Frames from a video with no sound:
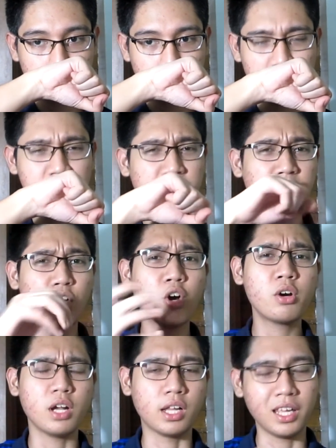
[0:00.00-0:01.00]
it's
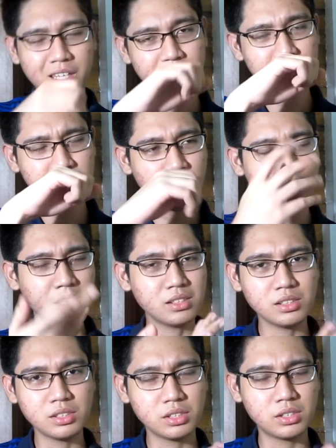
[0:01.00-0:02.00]
floral I can I
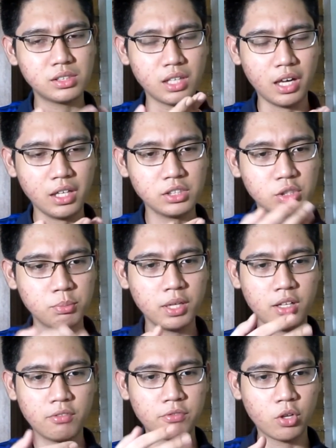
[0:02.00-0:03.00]
can I can
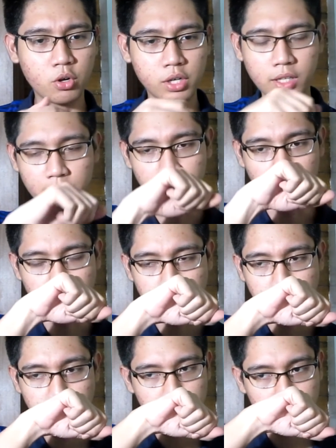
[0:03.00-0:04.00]
smell floral
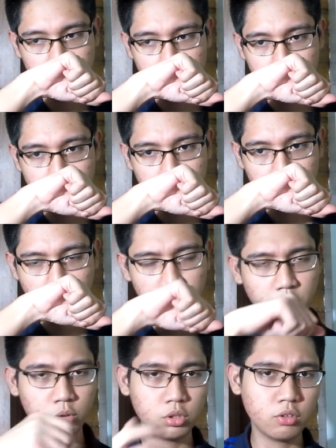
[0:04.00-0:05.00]
notes I
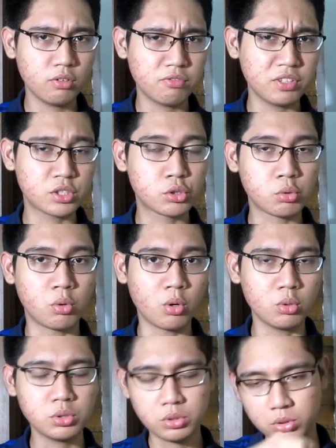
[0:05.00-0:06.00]
don't know if it's
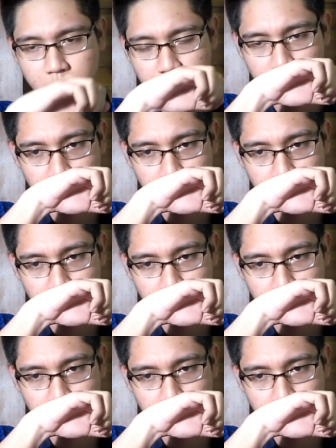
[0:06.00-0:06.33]
rose